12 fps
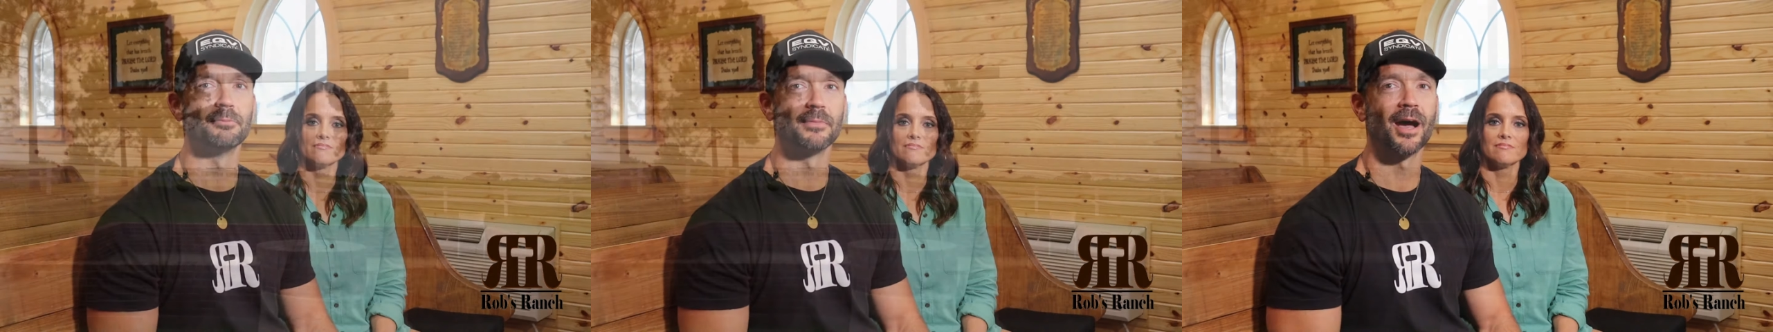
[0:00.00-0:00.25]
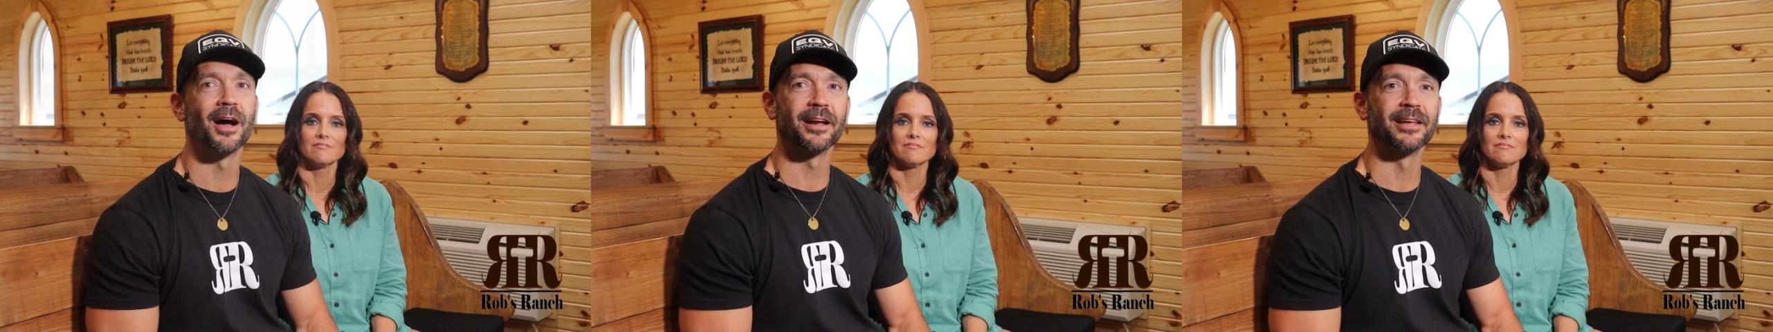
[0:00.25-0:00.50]
Speaker 1: am
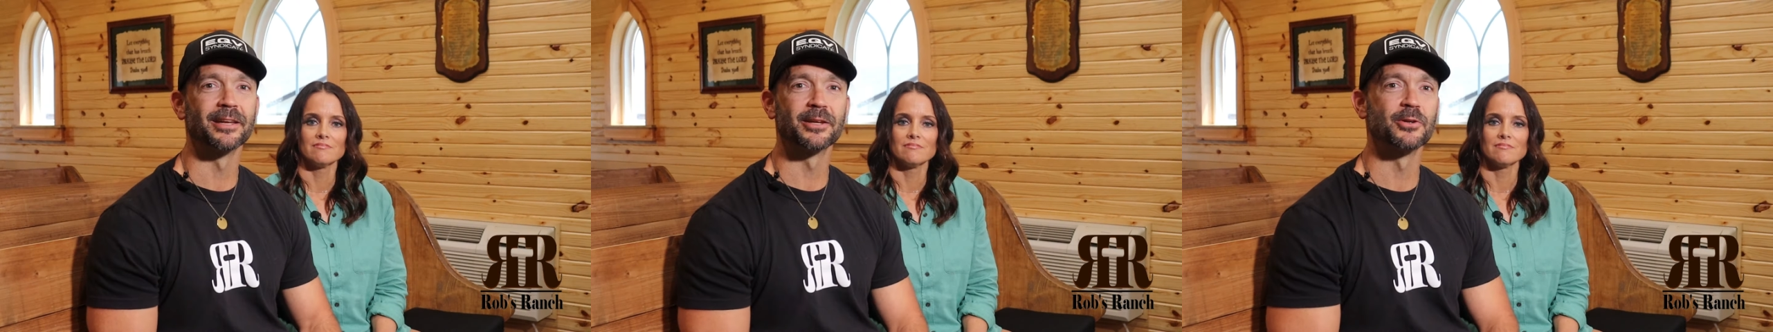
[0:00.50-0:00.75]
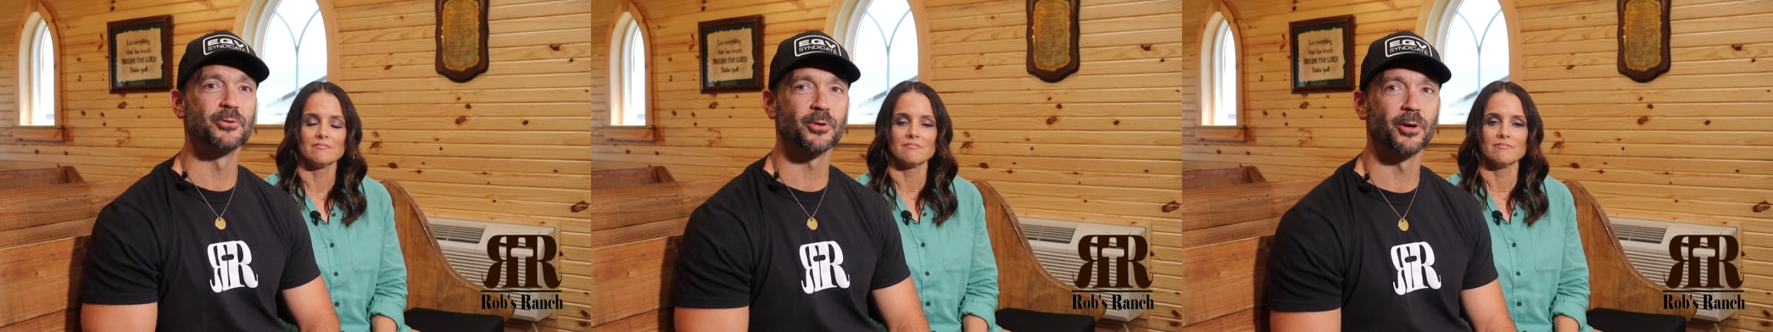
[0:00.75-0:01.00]
not in
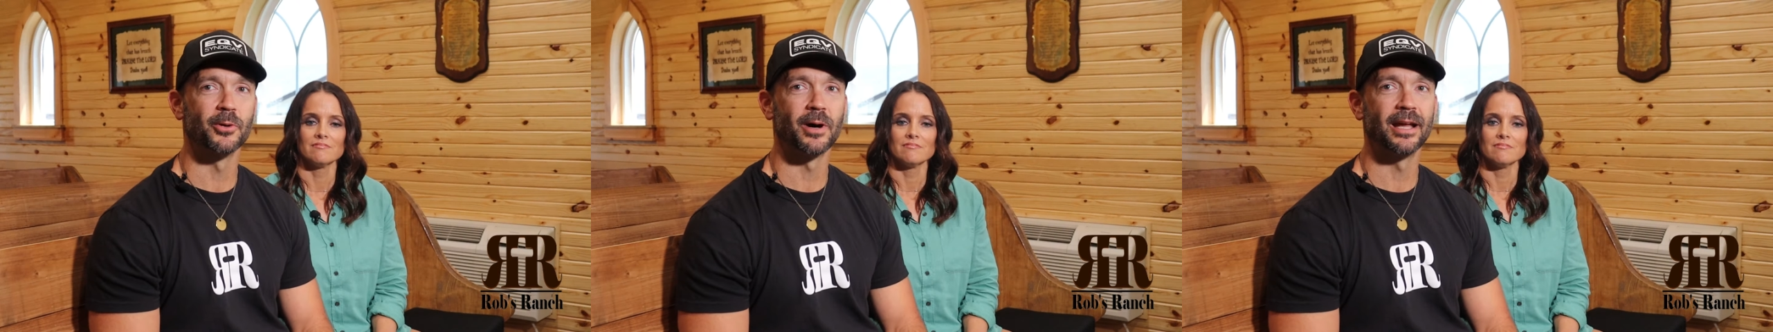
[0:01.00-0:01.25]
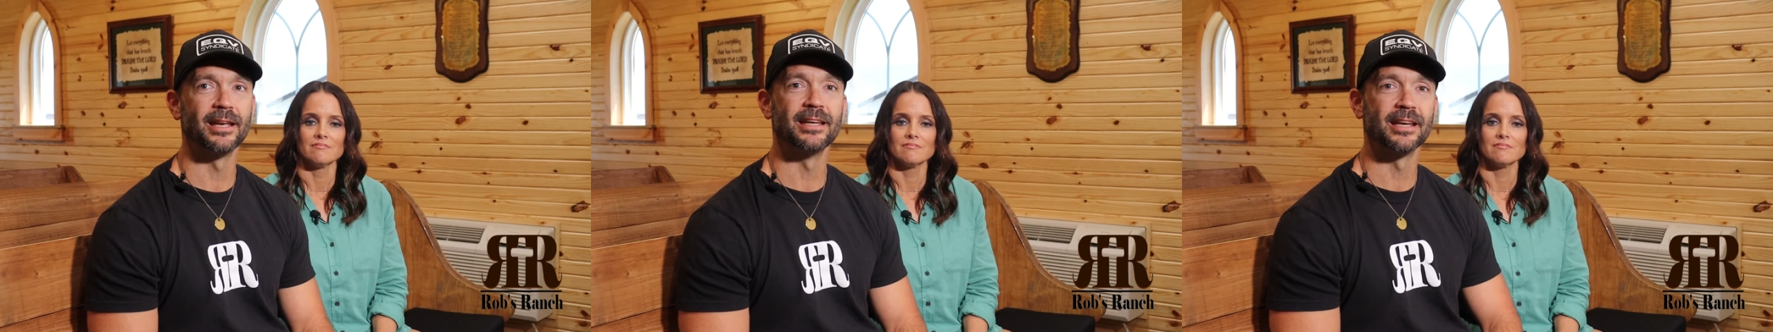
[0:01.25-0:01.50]
control,
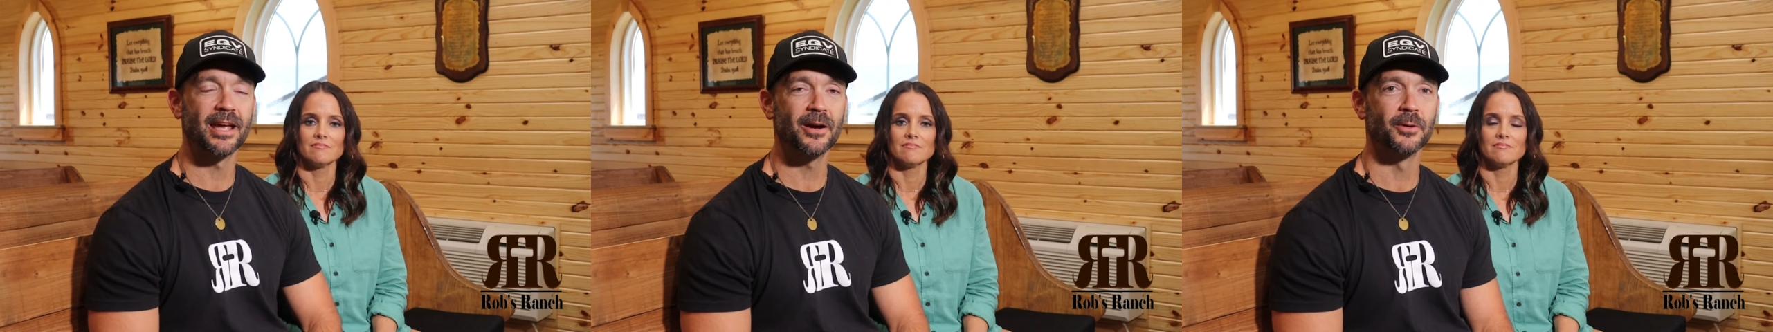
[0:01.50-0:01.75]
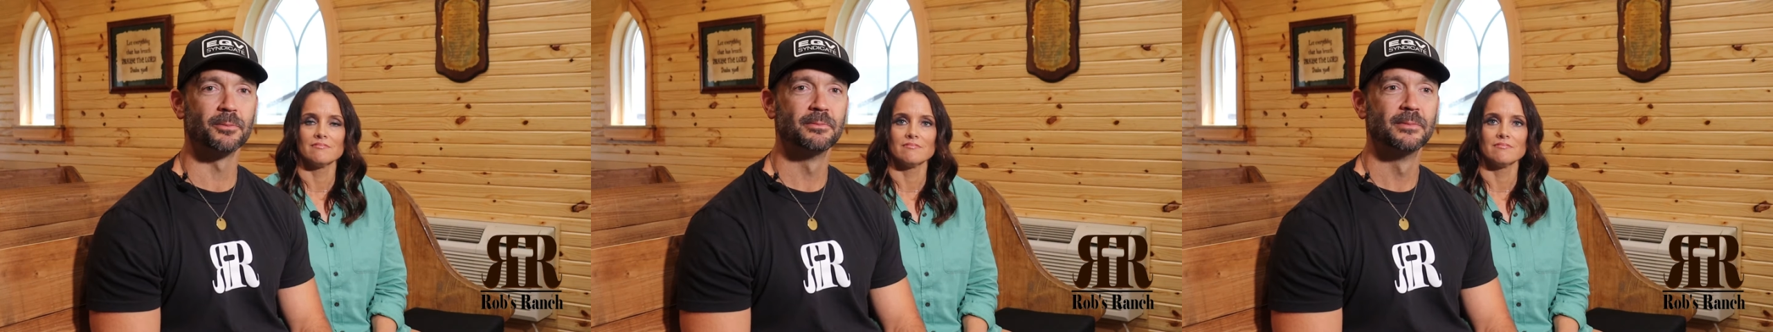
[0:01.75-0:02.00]
I need
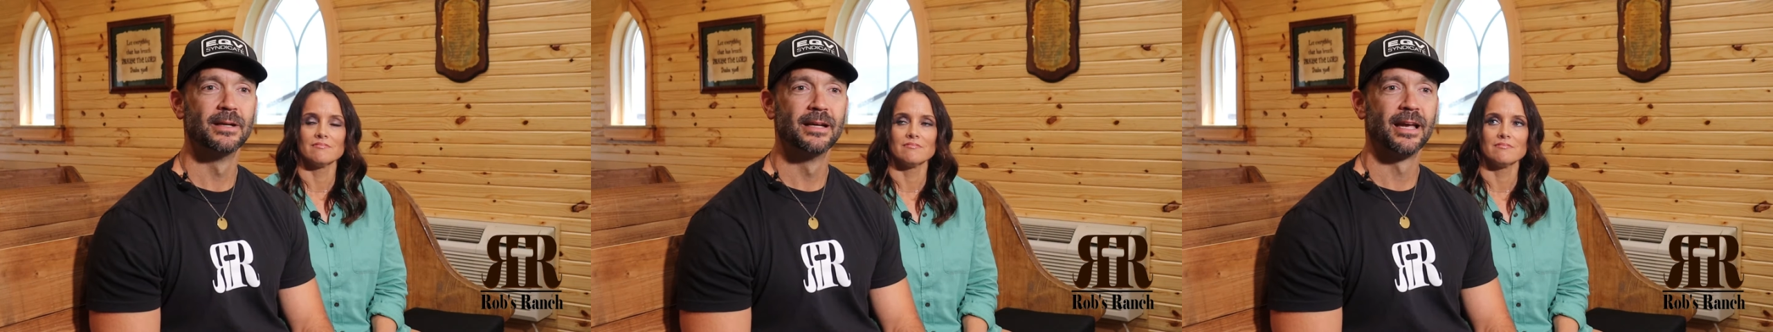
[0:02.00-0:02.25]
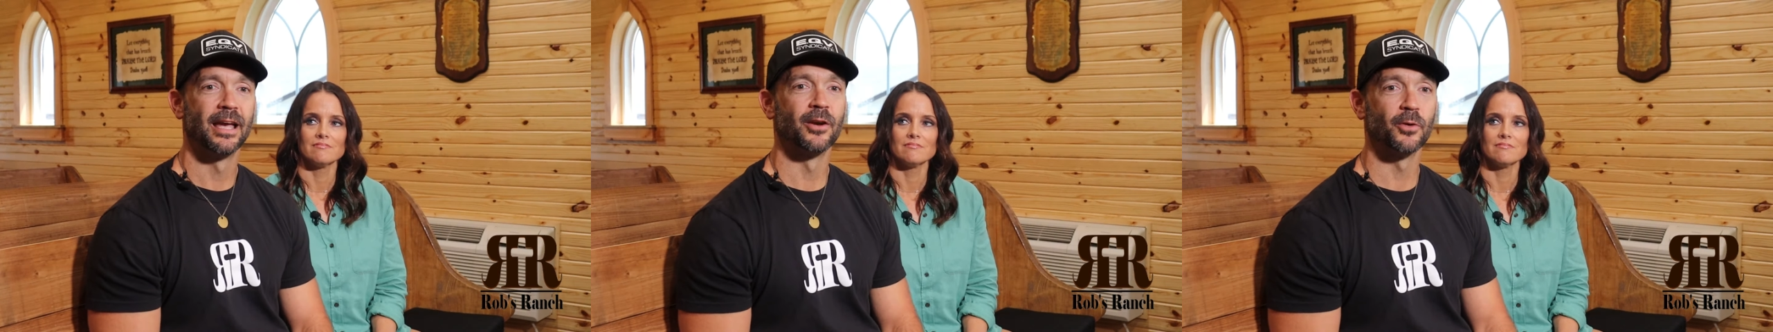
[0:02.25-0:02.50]
help.
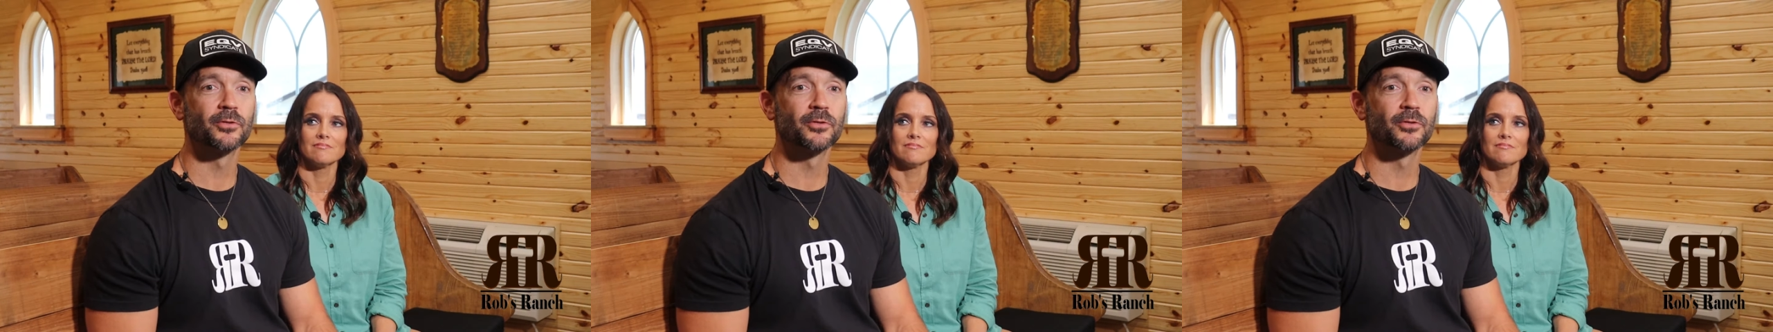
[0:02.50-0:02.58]
And